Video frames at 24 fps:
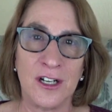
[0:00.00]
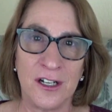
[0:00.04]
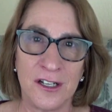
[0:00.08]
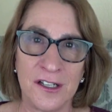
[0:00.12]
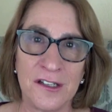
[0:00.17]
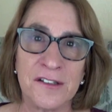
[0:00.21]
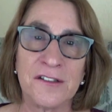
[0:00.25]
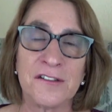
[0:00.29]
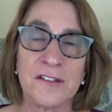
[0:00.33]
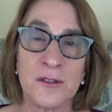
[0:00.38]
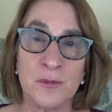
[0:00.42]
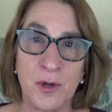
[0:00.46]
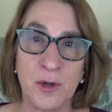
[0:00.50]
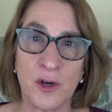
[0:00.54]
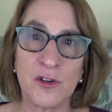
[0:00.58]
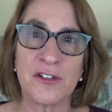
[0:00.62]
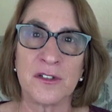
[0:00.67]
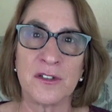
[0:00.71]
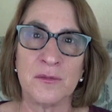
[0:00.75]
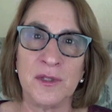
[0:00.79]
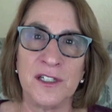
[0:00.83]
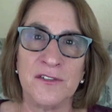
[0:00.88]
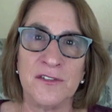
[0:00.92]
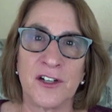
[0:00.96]
is supposed
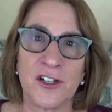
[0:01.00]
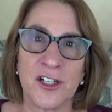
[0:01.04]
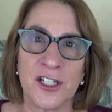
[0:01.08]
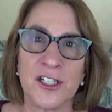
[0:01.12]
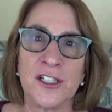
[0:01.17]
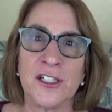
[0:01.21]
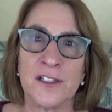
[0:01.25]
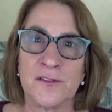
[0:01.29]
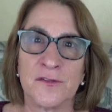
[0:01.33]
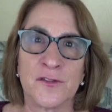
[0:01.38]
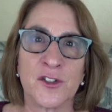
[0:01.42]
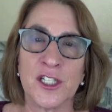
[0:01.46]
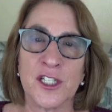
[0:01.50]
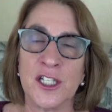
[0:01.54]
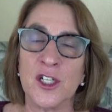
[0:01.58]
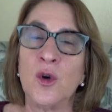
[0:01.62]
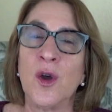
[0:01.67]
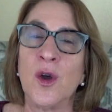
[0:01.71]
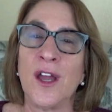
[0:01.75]
to be very good for you.